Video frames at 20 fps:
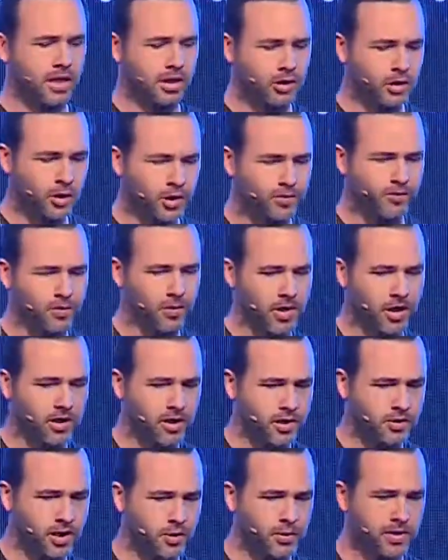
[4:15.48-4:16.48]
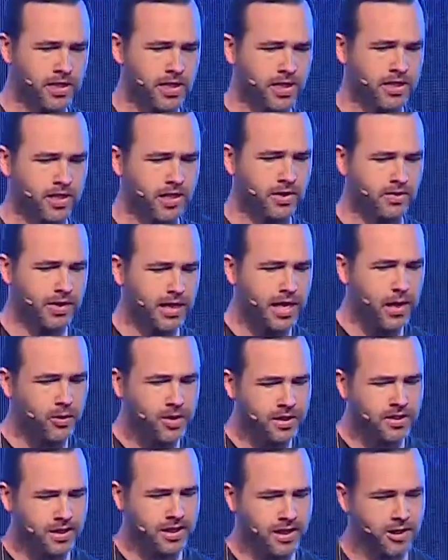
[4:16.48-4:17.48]
two different markets, right? We see the
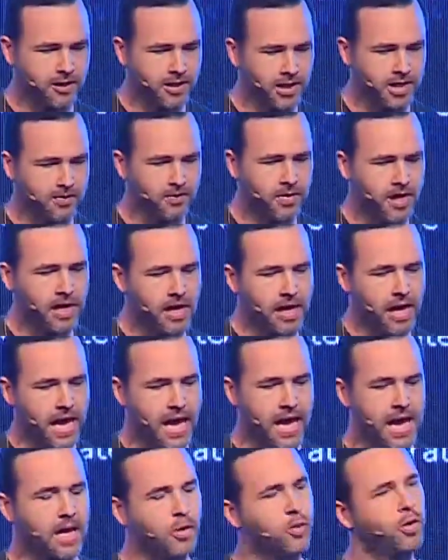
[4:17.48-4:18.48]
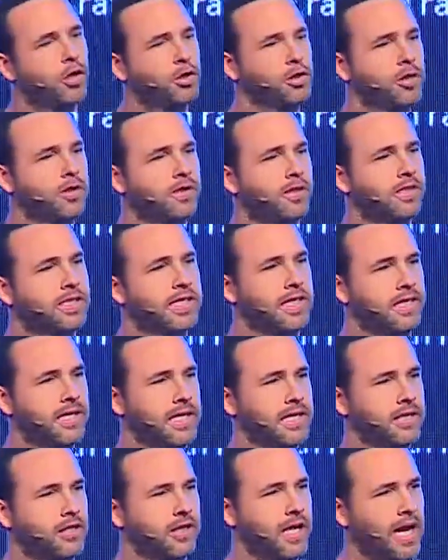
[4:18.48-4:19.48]
network security, and we also see
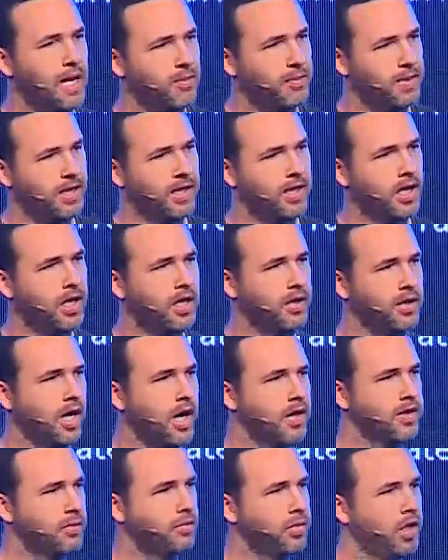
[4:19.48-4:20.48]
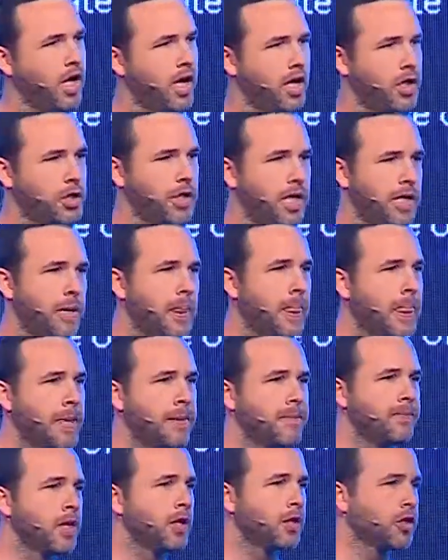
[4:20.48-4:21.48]
things that are happening on the blockchain.
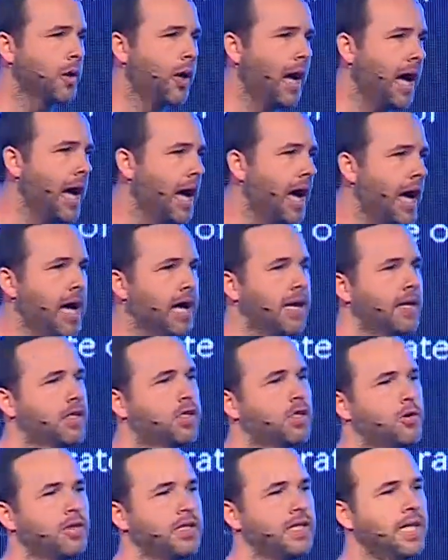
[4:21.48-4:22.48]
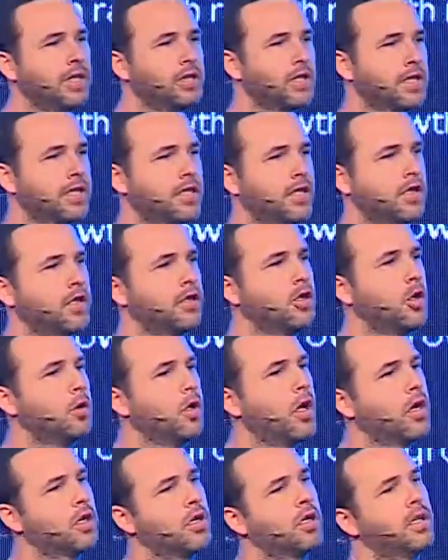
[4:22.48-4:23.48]
So it's not just no
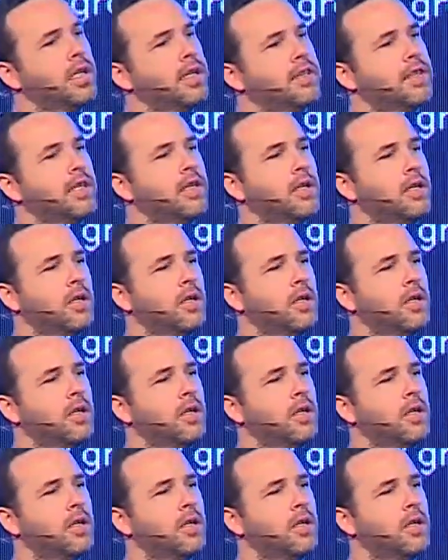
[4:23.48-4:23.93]
longer like